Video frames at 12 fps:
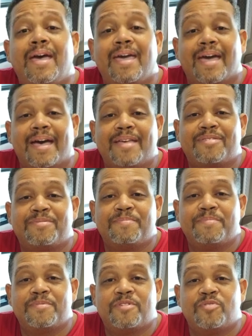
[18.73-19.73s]
Hey guys,
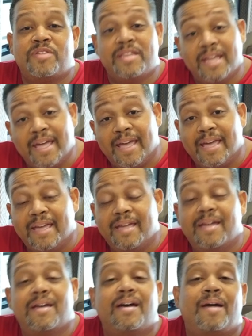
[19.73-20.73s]
so
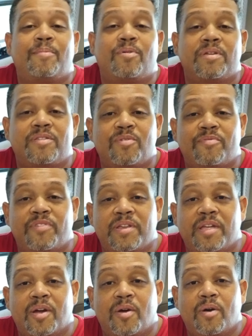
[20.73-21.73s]
today I'm going to do a
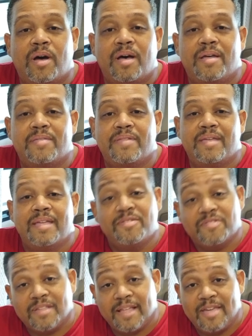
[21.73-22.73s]
video on the
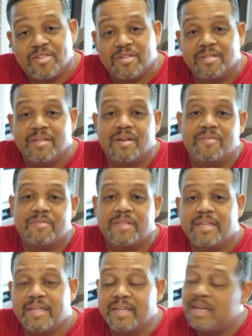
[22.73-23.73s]
installation of
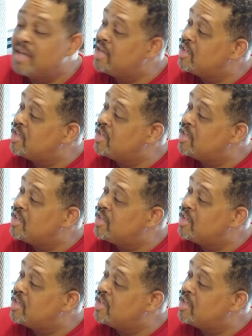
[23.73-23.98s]
the